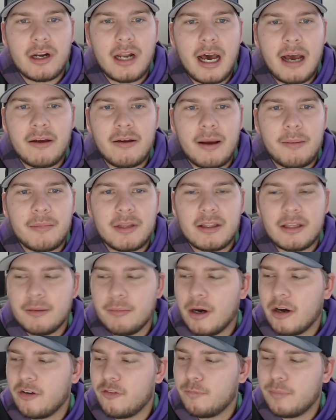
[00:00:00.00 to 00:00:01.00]
I I mean the
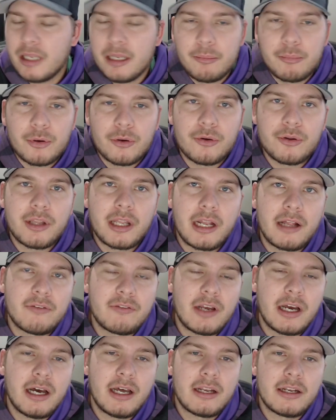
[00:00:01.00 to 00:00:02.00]
amount of people that I've
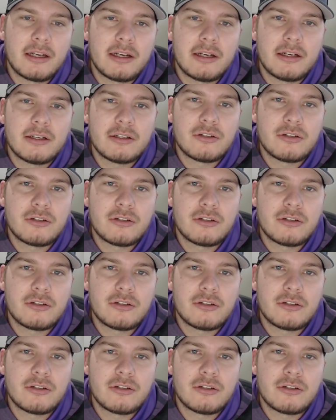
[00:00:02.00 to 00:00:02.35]
gotten